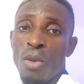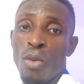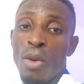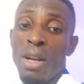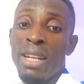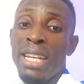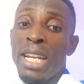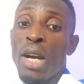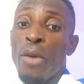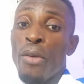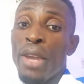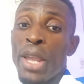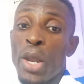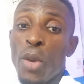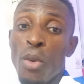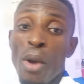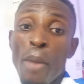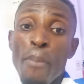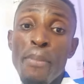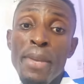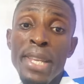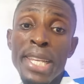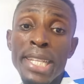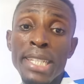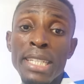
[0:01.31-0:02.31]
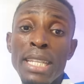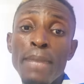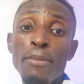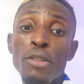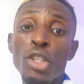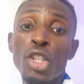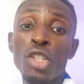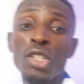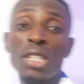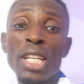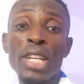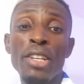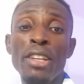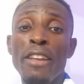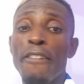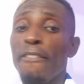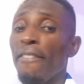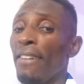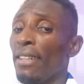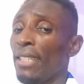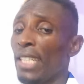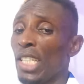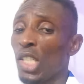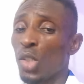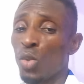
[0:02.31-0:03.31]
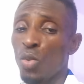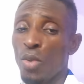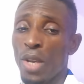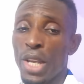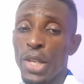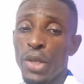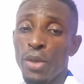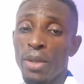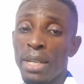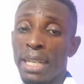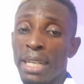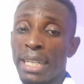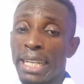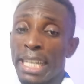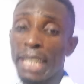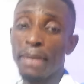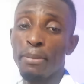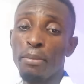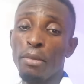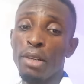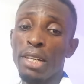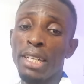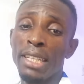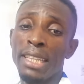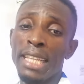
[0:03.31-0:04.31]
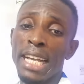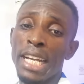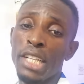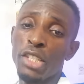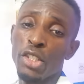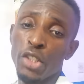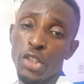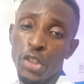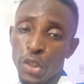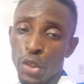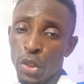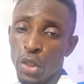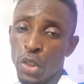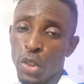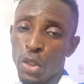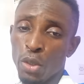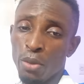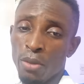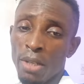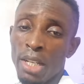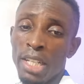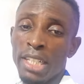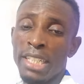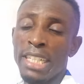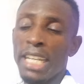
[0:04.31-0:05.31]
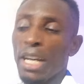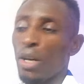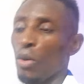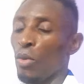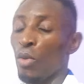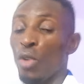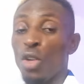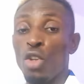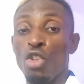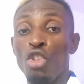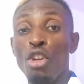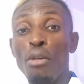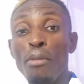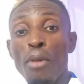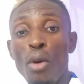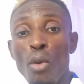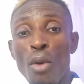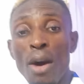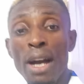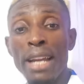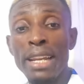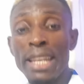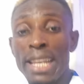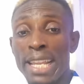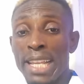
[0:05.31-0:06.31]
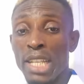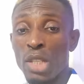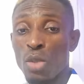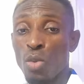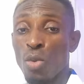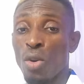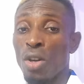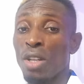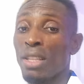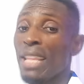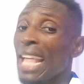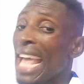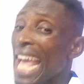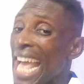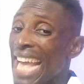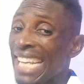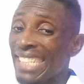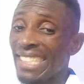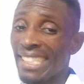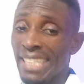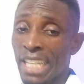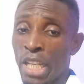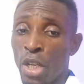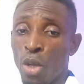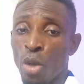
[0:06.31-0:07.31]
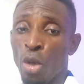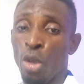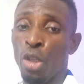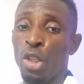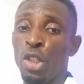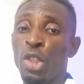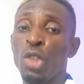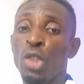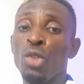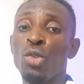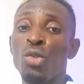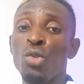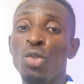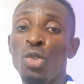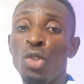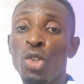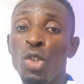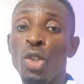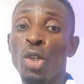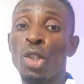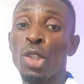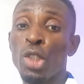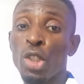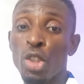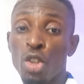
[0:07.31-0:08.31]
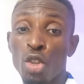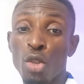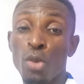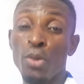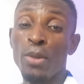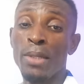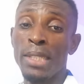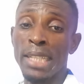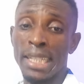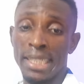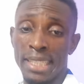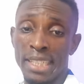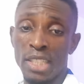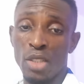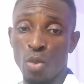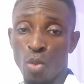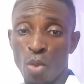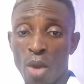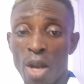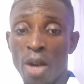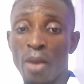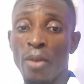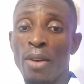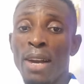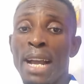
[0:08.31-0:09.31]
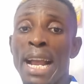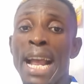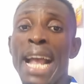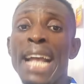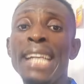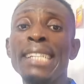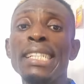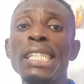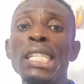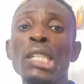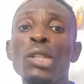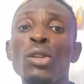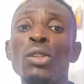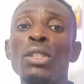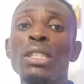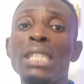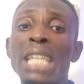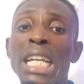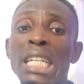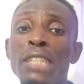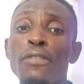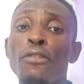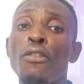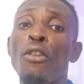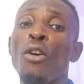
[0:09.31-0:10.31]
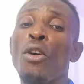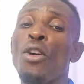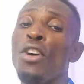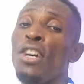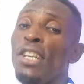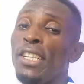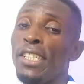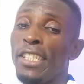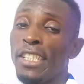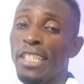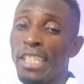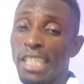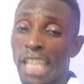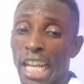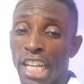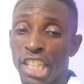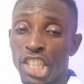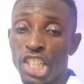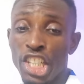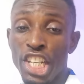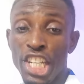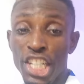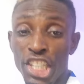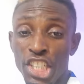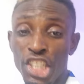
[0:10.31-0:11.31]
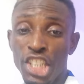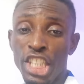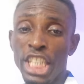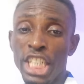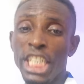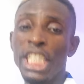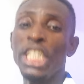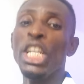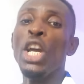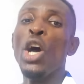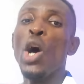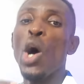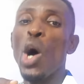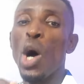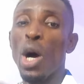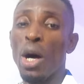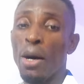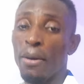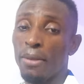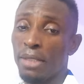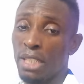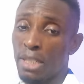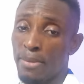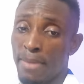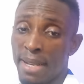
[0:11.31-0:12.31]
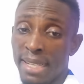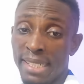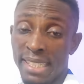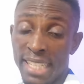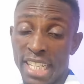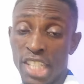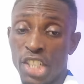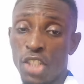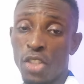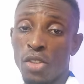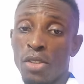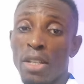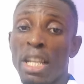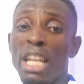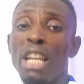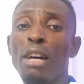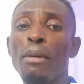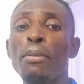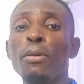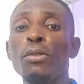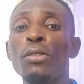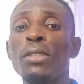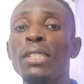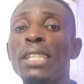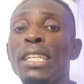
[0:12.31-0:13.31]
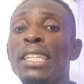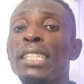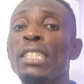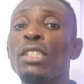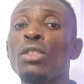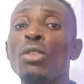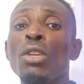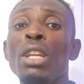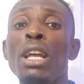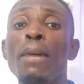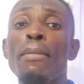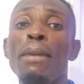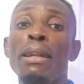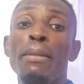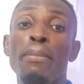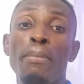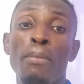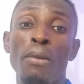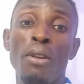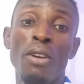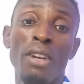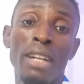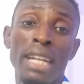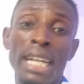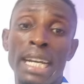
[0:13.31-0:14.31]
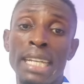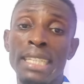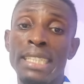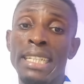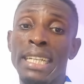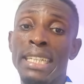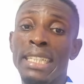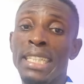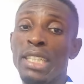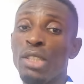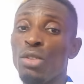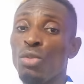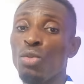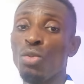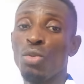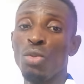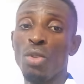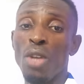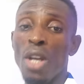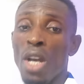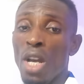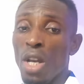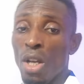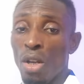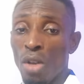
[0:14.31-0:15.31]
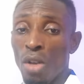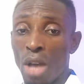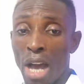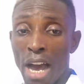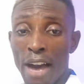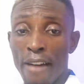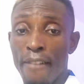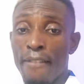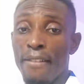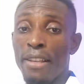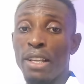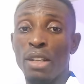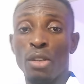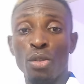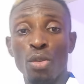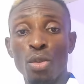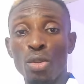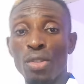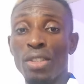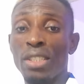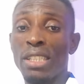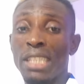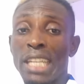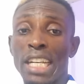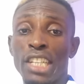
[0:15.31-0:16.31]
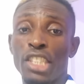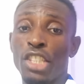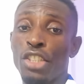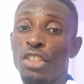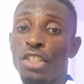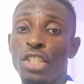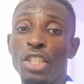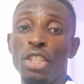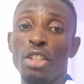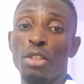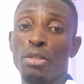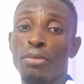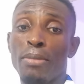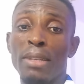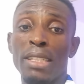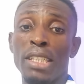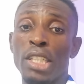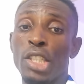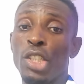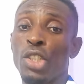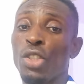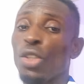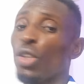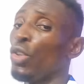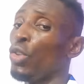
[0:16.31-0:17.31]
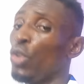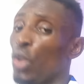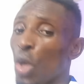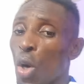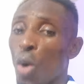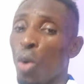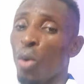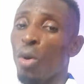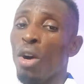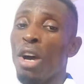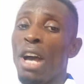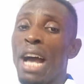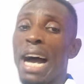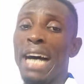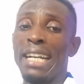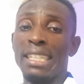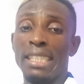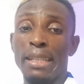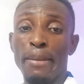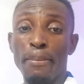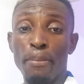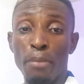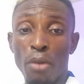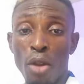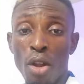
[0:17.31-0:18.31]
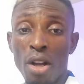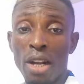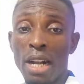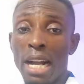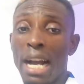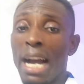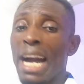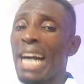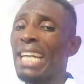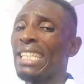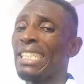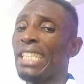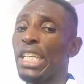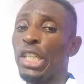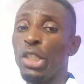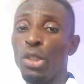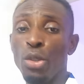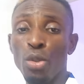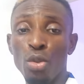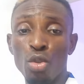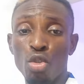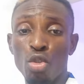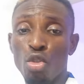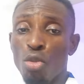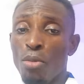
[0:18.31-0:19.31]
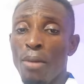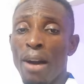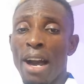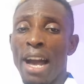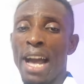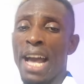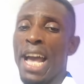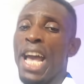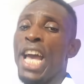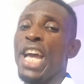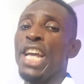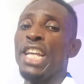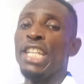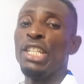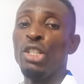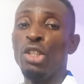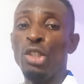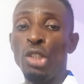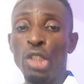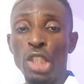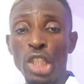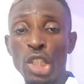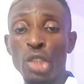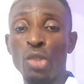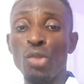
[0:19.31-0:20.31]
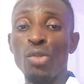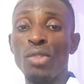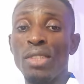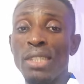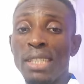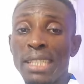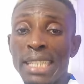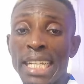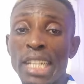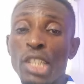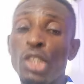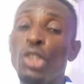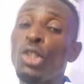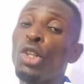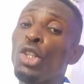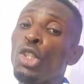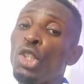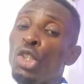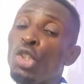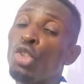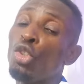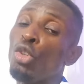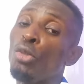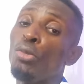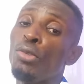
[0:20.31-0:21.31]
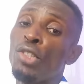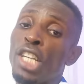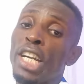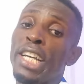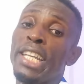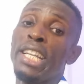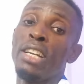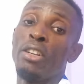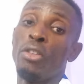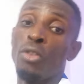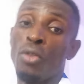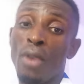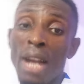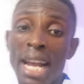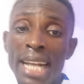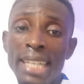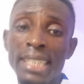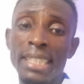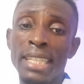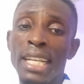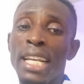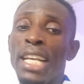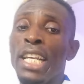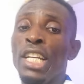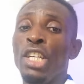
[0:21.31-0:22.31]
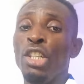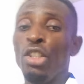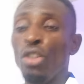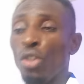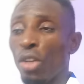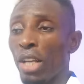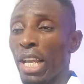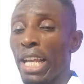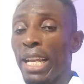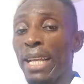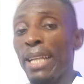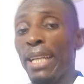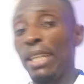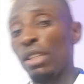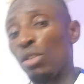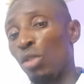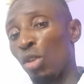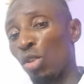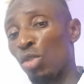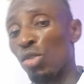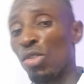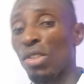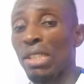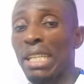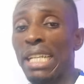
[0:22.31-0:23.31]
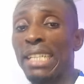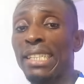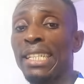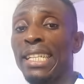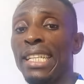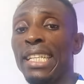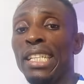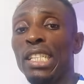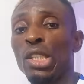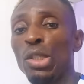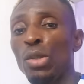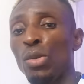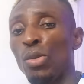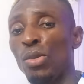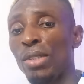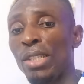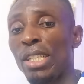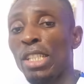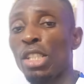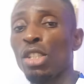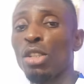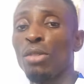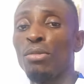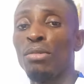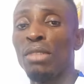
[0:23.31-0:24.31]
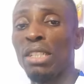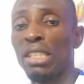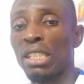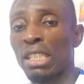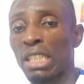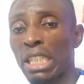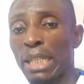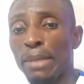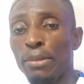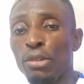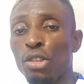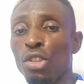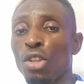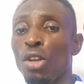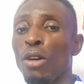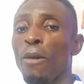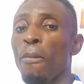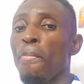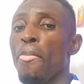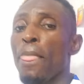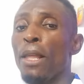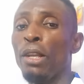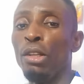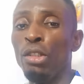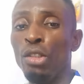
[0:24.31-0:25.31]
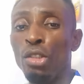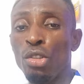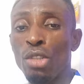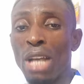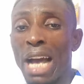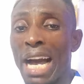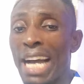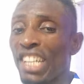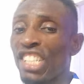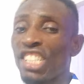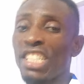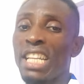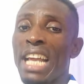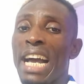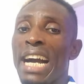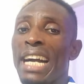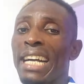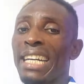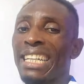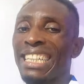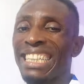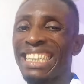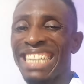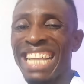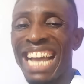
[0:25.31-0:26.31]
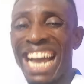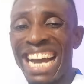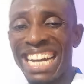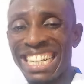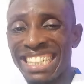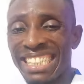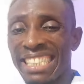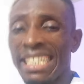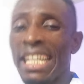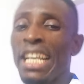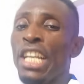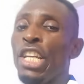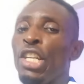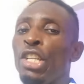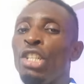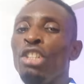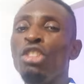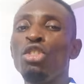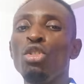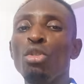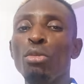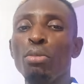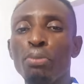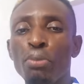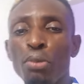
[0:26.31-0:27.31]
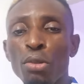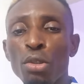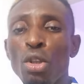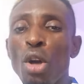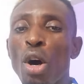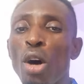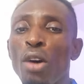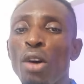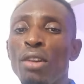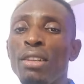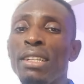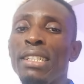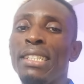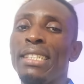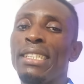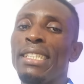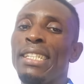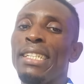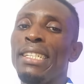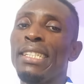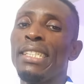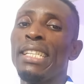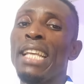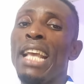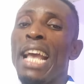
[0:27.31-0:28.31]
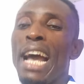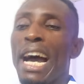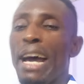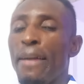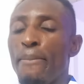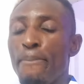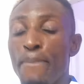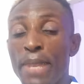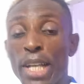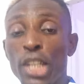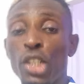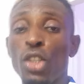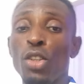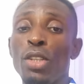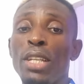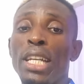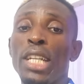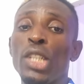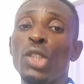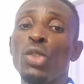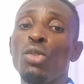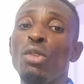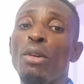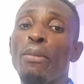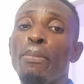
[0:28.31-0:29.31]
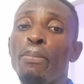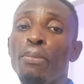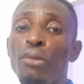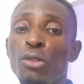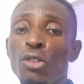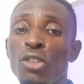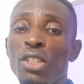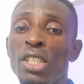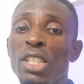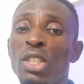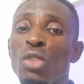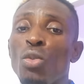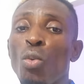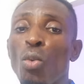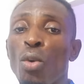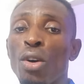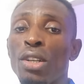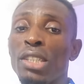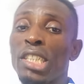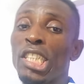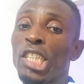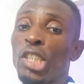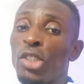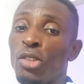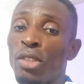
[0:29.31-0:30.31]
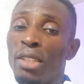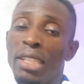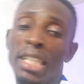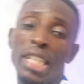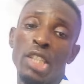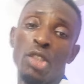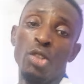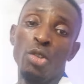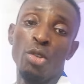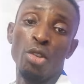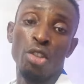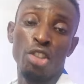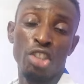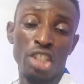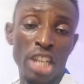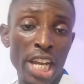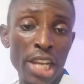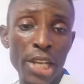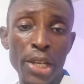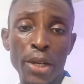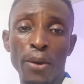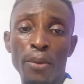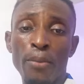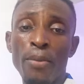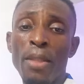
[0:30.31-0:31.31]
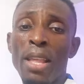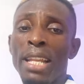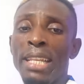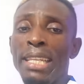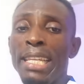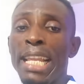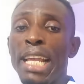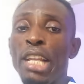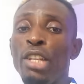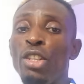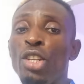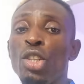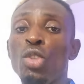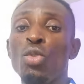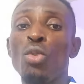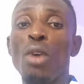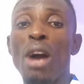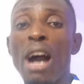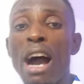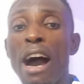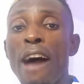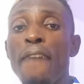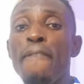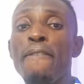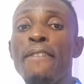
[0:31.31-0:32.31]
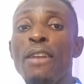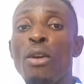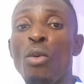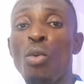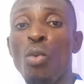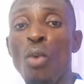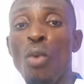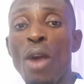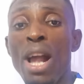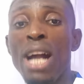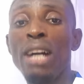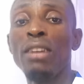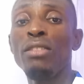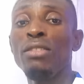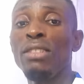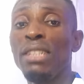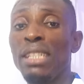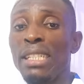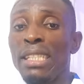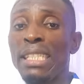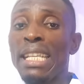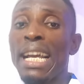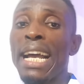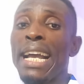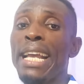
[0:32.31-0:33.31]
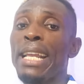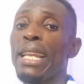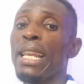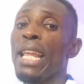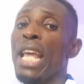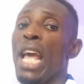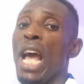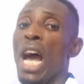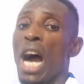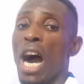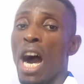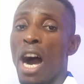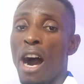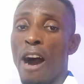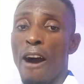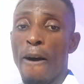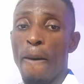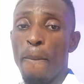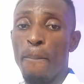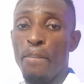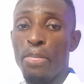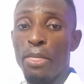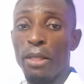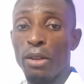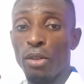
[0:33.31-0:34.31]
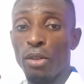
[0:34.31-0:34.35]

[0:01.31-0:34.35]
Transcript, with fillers: Well, now, in one minute, let me just tell you the fastest way you can get monetized on YouTube. Now, number one is what? SEO. You need to do your YouTube settings well. SEO stands for Search Engine optimization. A lot of people think it's only about bloggers that need to have a good search engine optimization. No, as a blogger, as a YouTuber, you need to set your YouTube channel right. Okay, go to settings, you will see some description, use hashtag, tags. You need to put all these things and make sure that you're putting what is related to your channel. Then you need to have a well-designed uh,